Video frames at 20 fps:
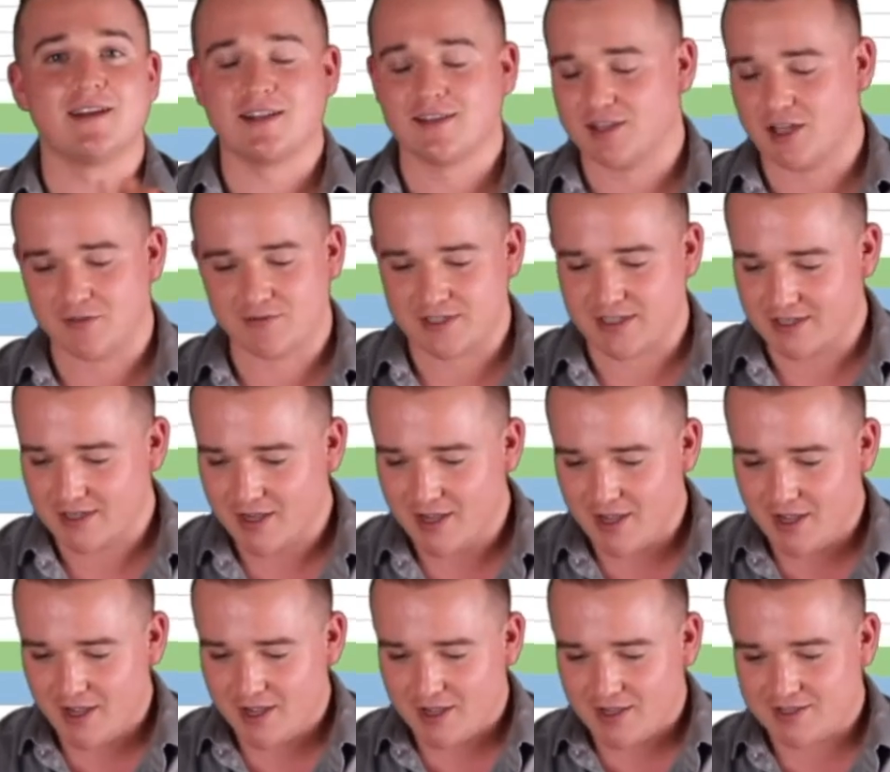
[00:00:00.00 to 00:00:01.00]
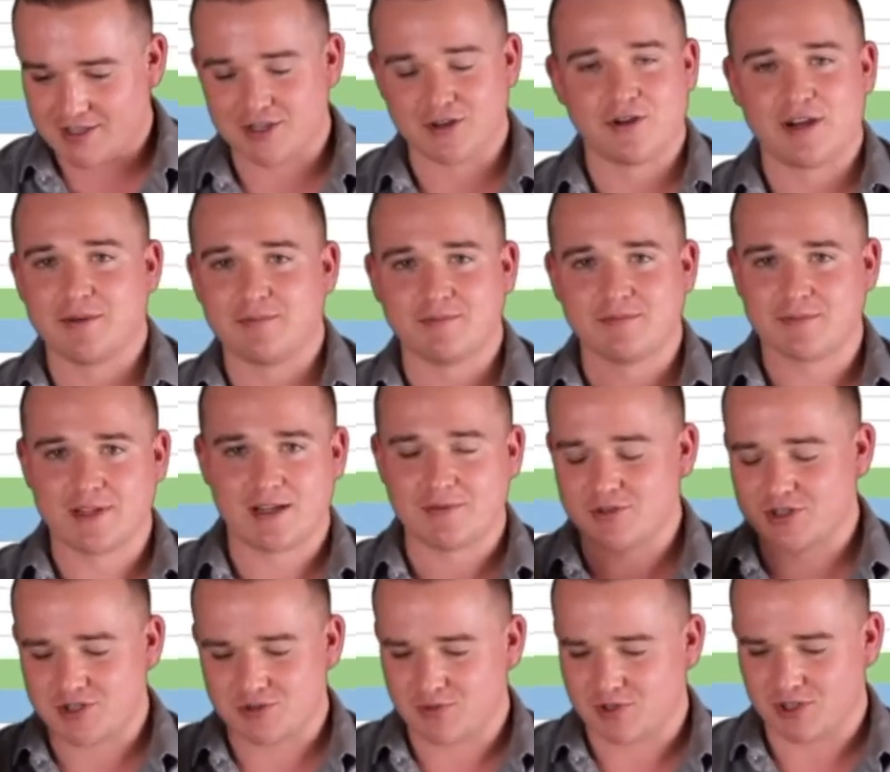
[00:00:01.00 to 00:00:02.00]
I loved it. So I'm,
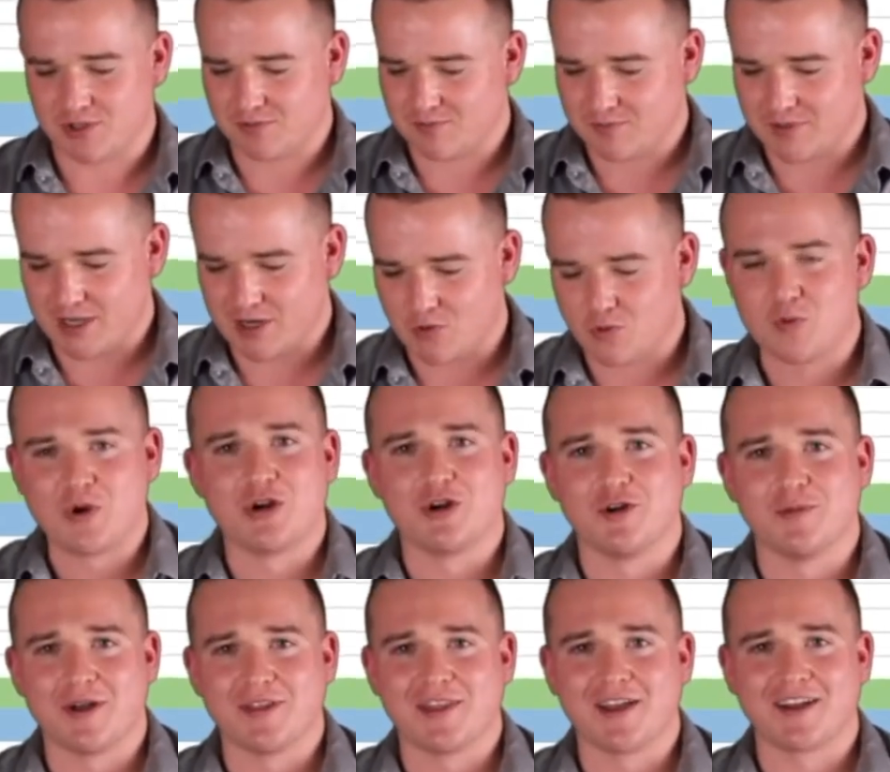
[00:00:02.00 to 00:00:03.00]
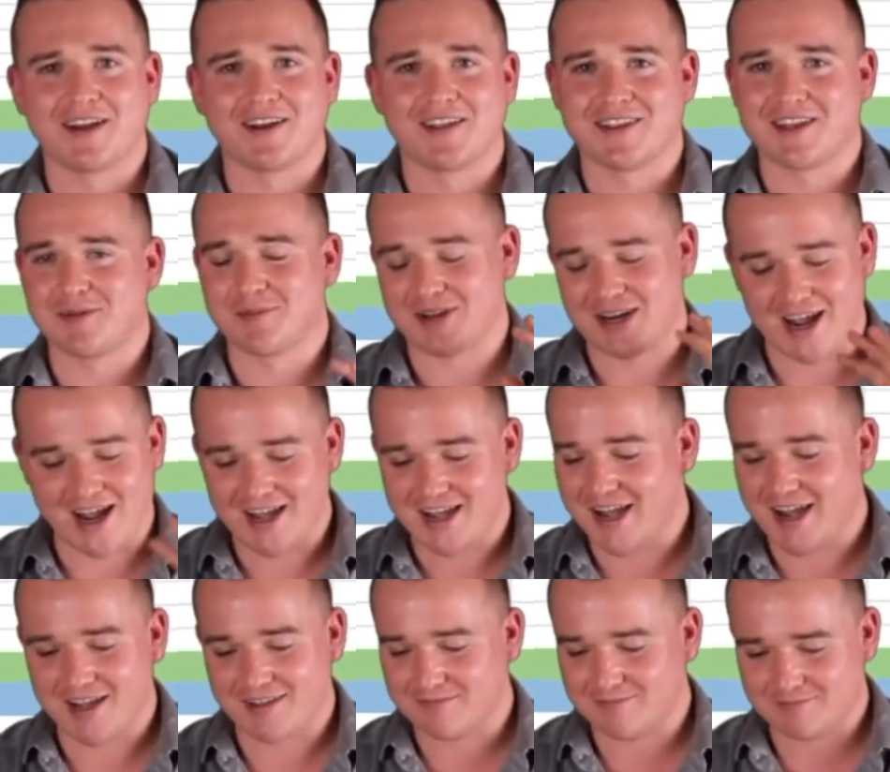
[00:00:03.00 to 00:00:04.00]
I'm just really kind of weird about that kind of thing, but
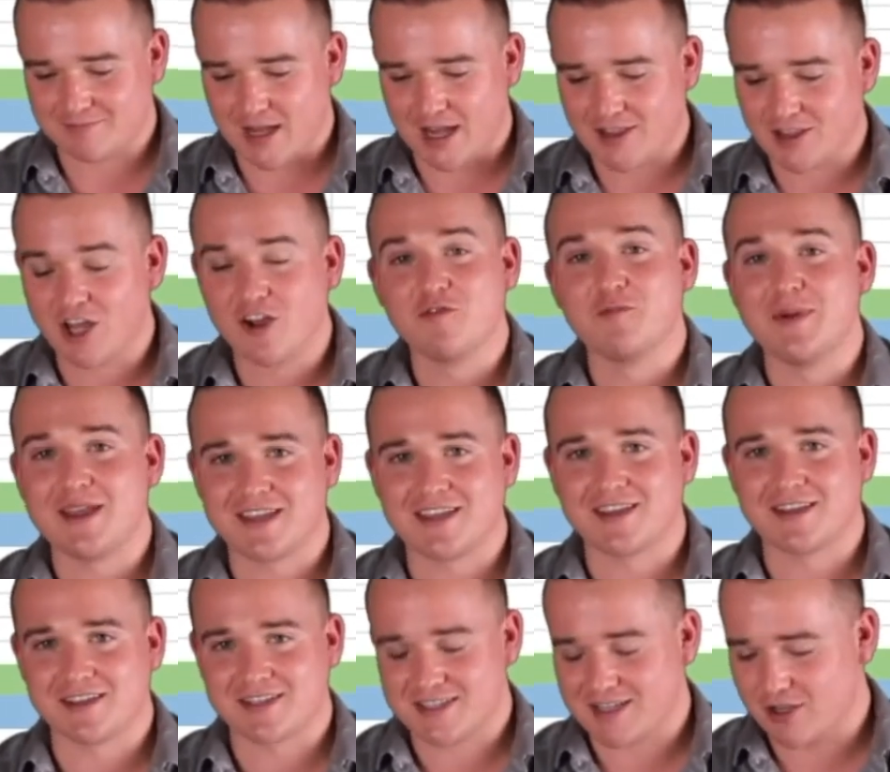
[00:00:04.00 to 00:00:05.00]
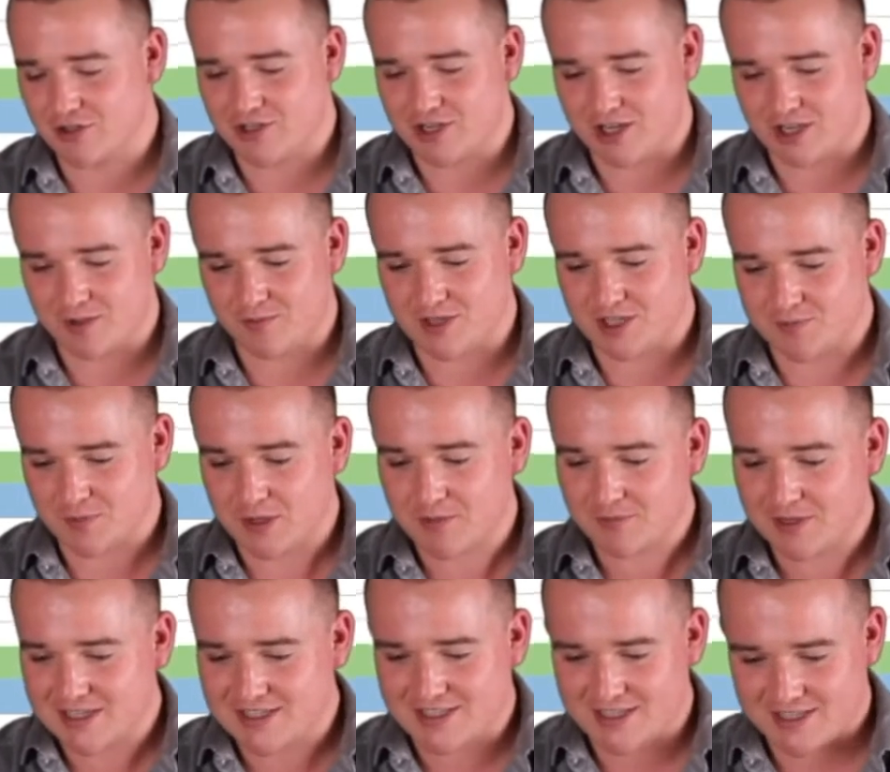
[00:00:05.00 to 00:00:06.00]
I, I, I love making Excel documents.
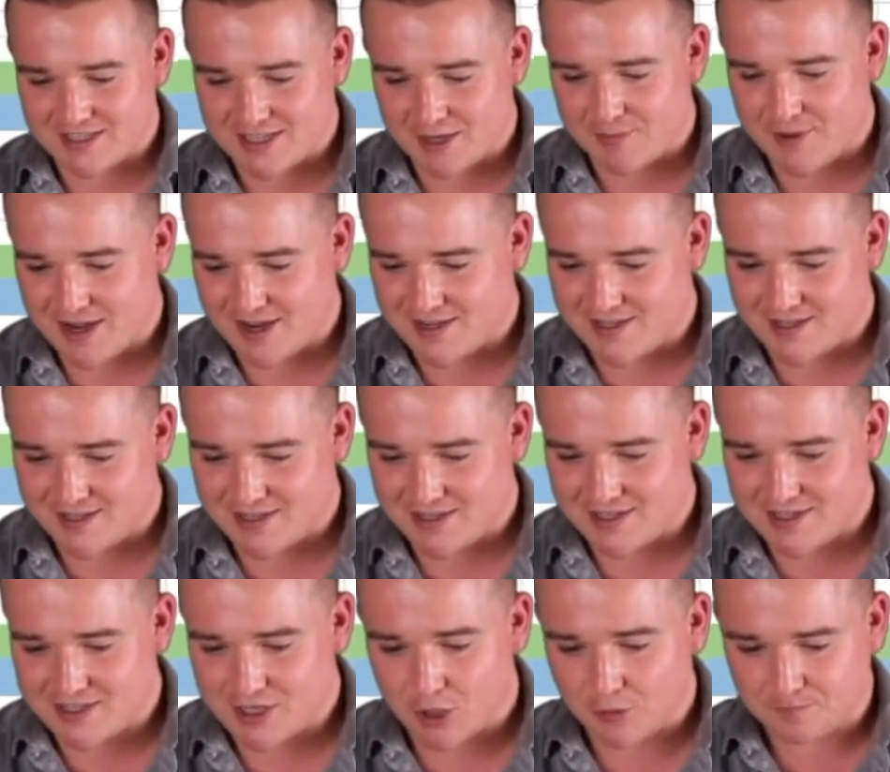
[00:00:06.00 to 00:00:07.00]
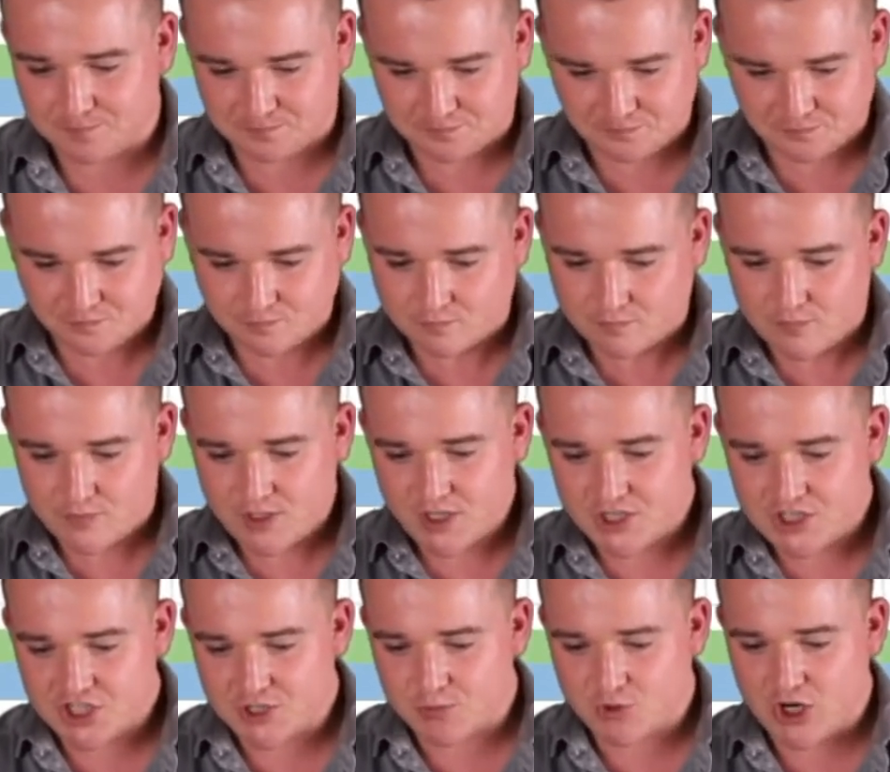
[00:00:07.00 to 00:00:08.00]
But let's, let's get back into this. So
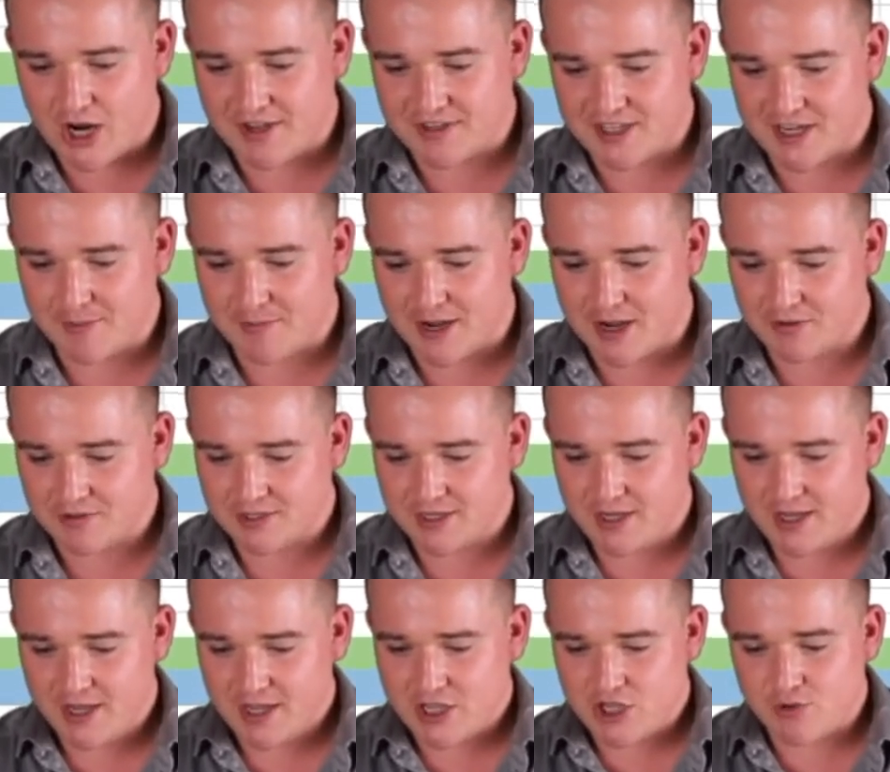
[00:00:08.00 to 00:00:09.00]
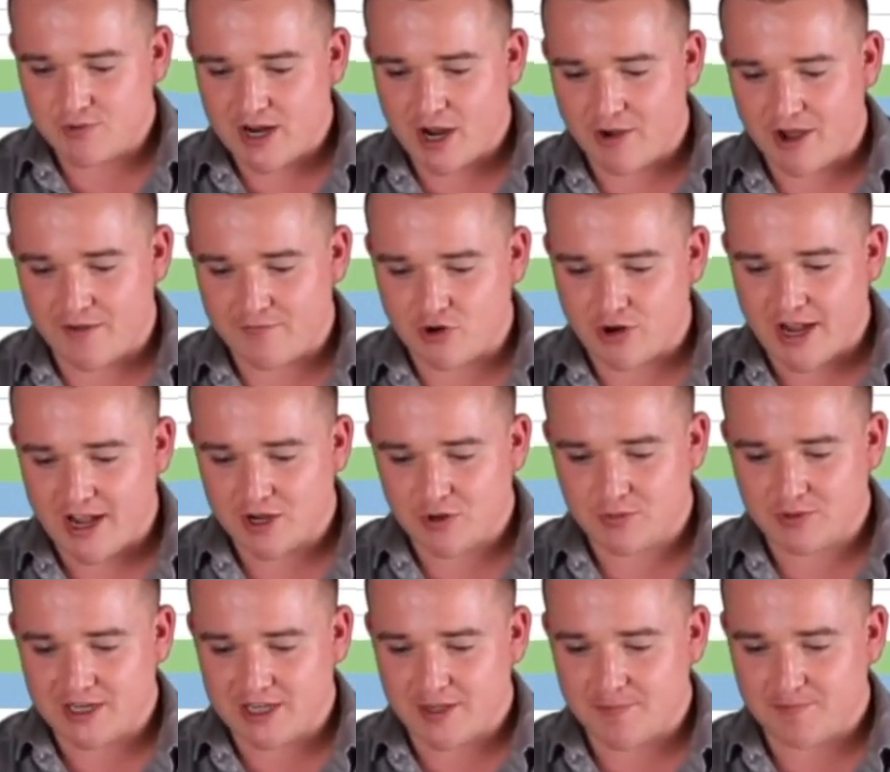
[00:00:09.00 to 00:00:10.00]
subtract that amount, you now have your
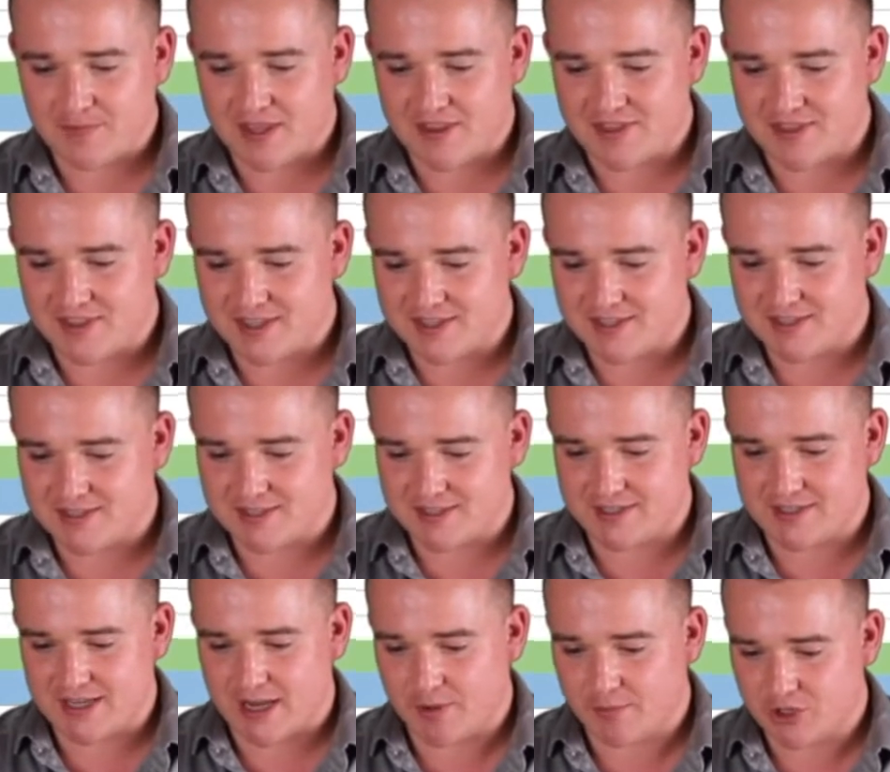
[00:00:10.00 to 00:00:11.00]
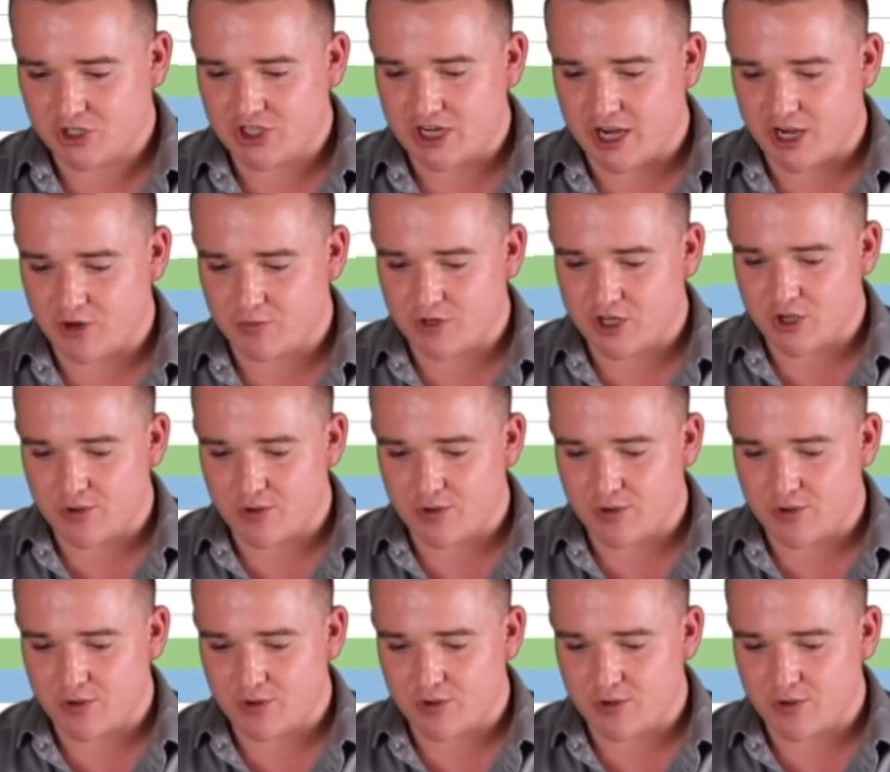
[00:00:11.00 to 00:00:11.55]
equity, and this is how much equity